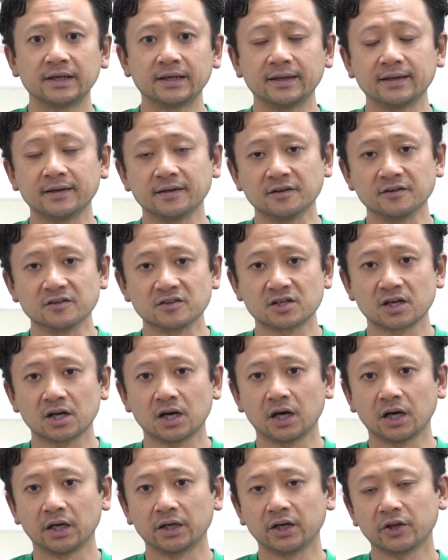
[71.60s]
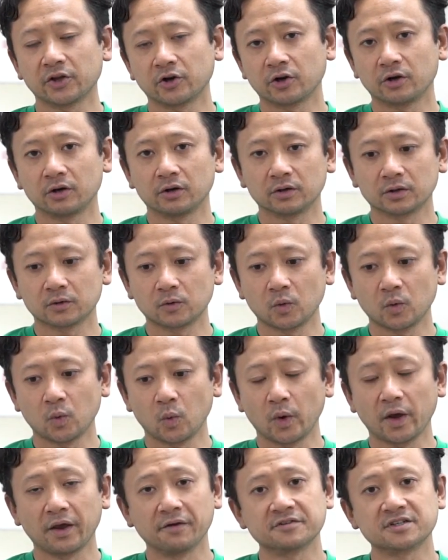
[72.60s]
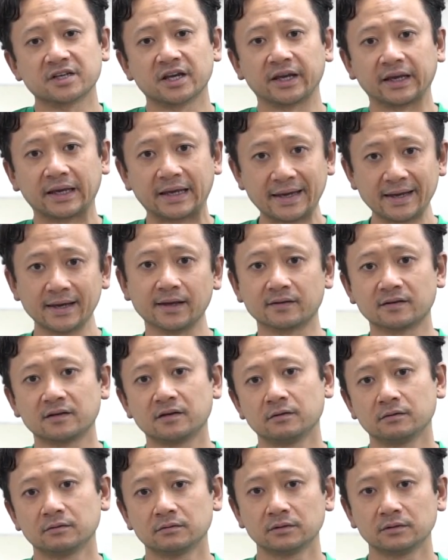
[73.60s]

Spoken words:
is another way of saying hit.